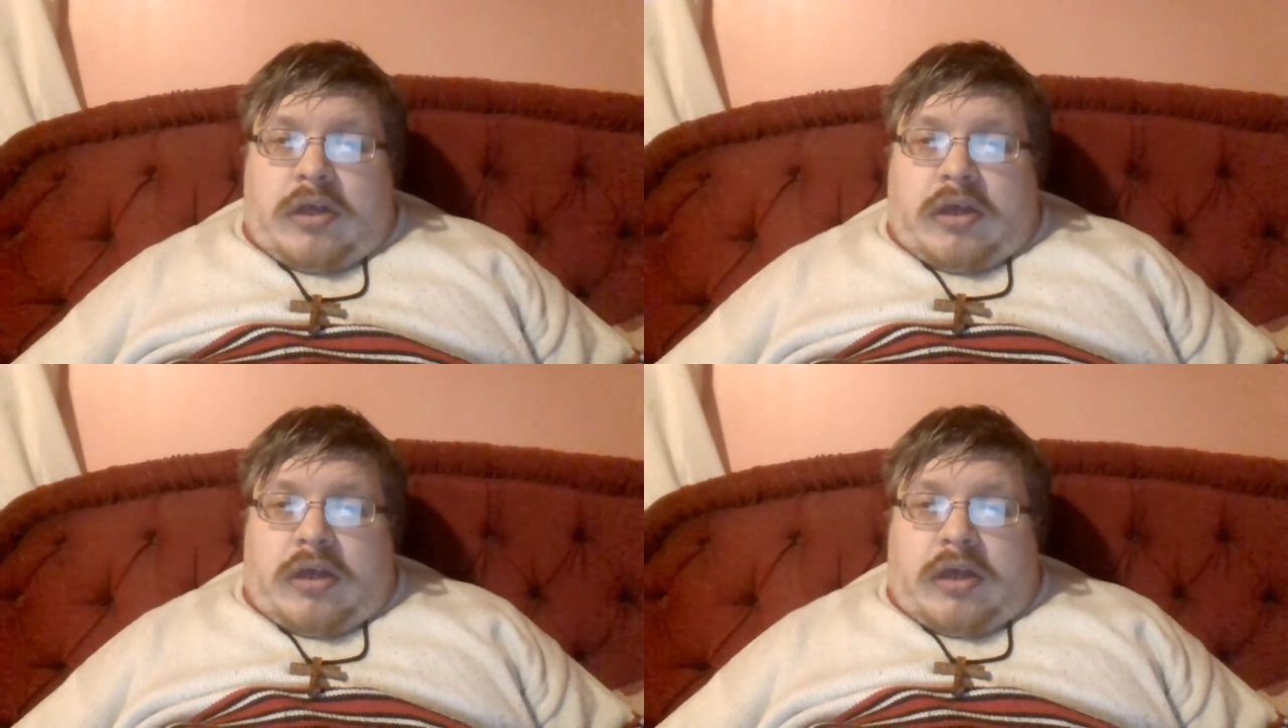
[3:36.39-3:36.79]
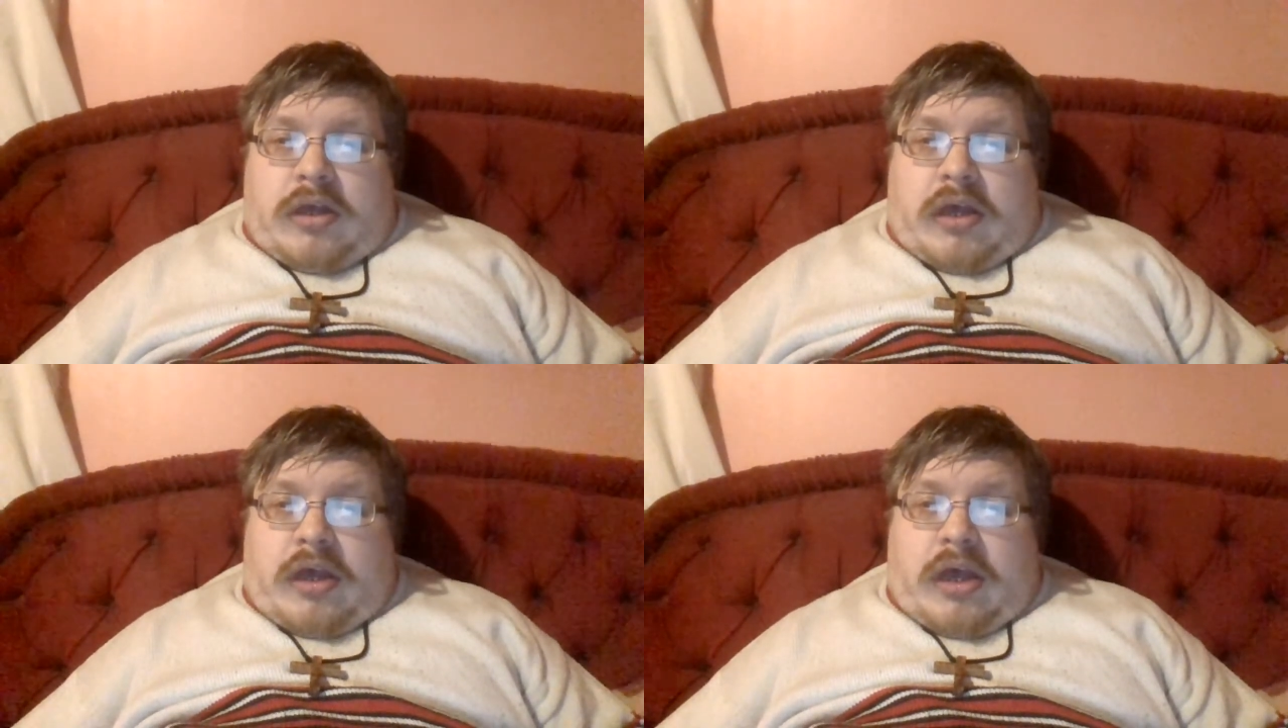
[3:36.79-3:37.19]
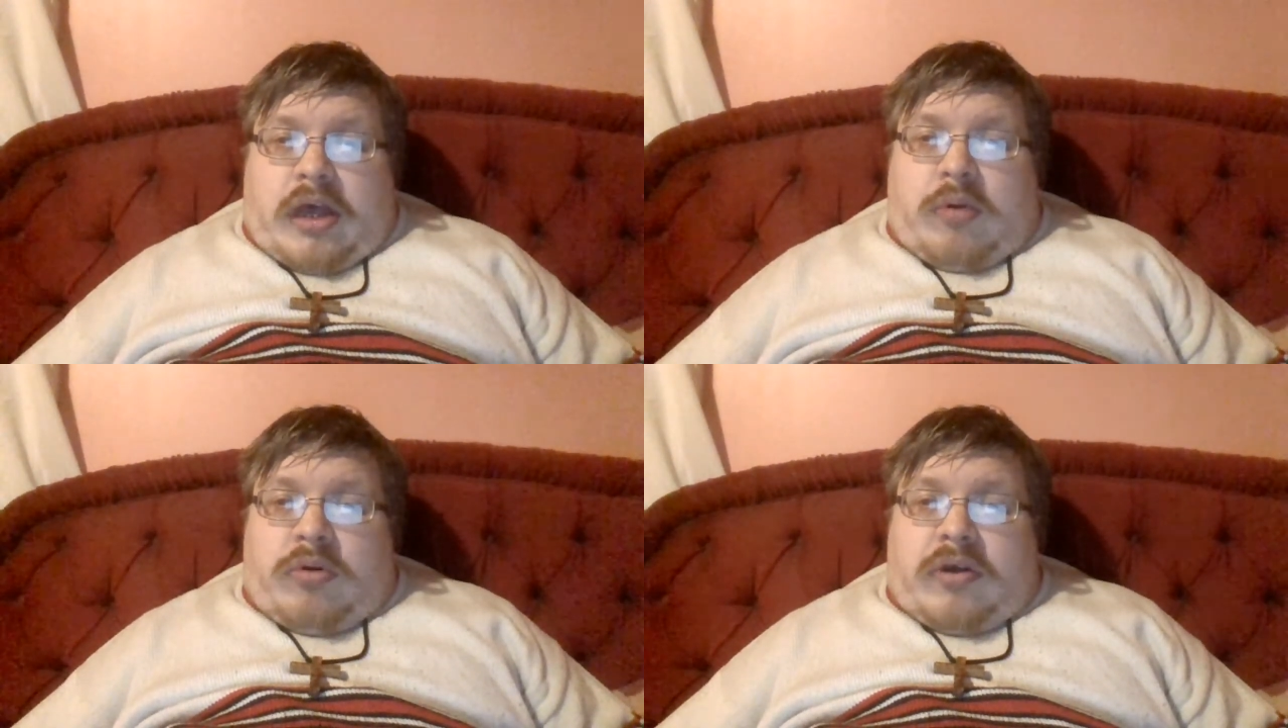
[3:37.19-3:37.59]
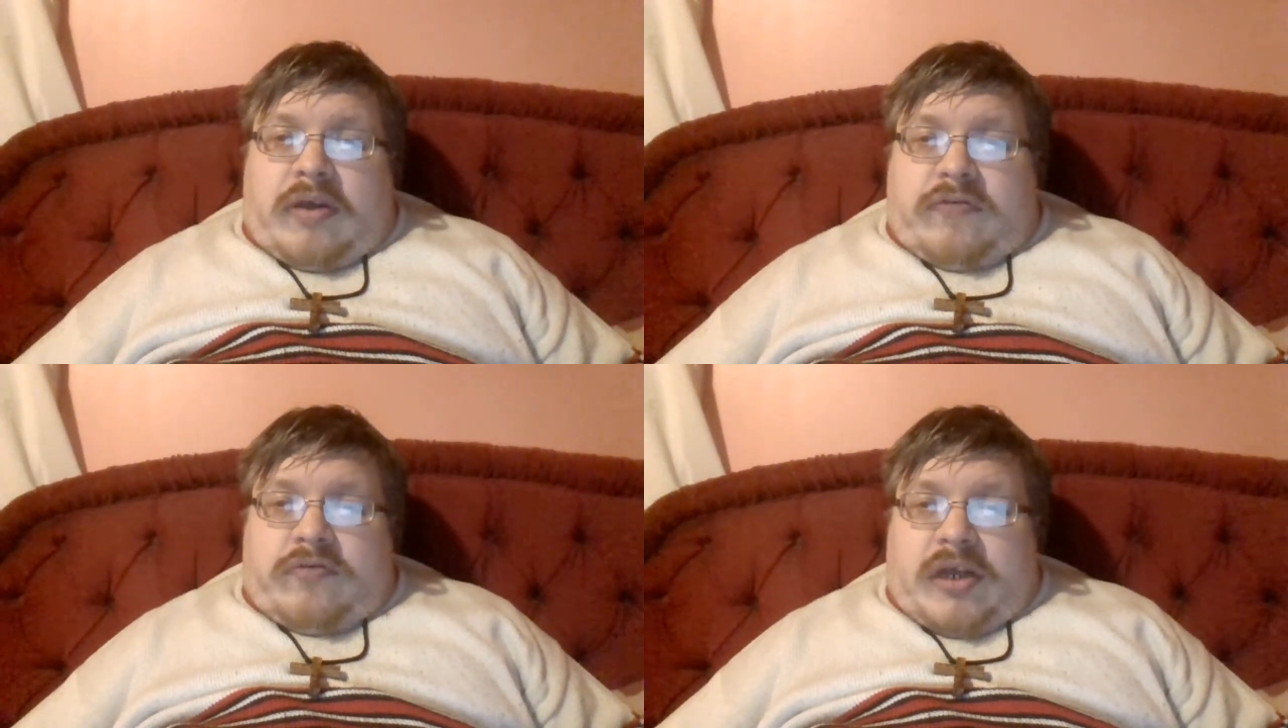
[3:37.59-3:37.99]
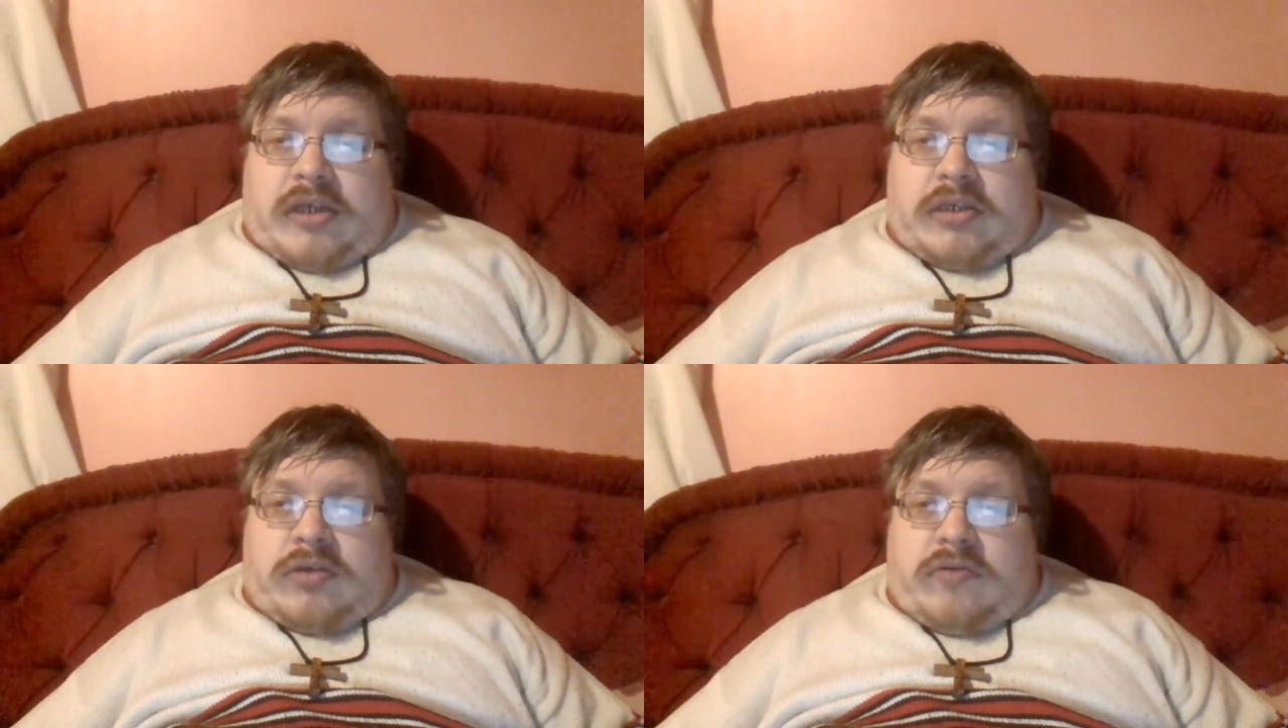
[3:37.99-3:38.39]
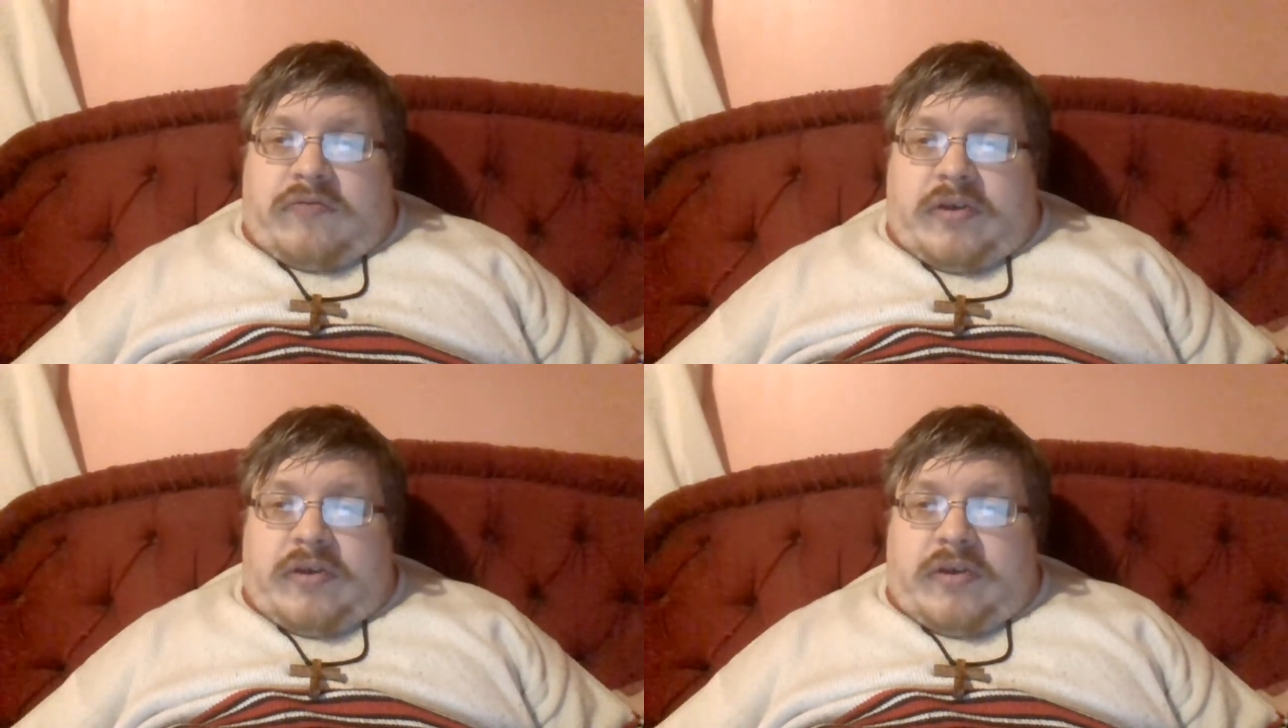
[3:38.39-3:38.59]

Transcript: and Yahweh's anger be kindled against you,